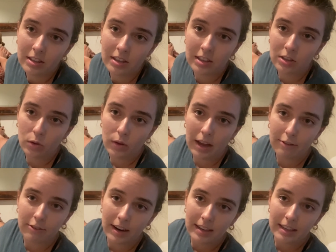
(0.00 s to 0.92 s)
It's okay,
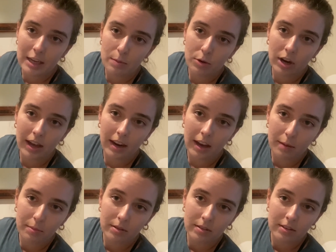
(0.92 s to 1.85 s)
Fred. Keep your head up.
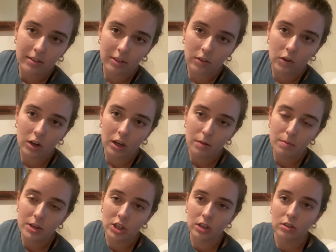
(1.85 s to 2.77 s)
They're going to be
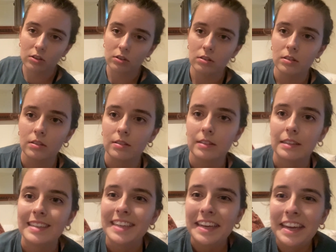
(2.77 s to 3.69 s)
gentle.
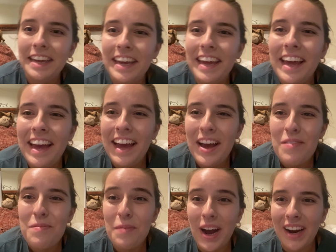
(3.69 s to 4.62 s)

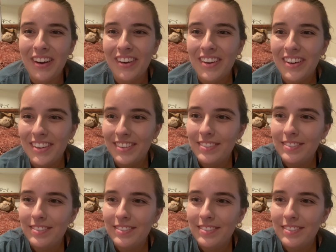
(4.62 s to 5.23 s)
Bye, y'all.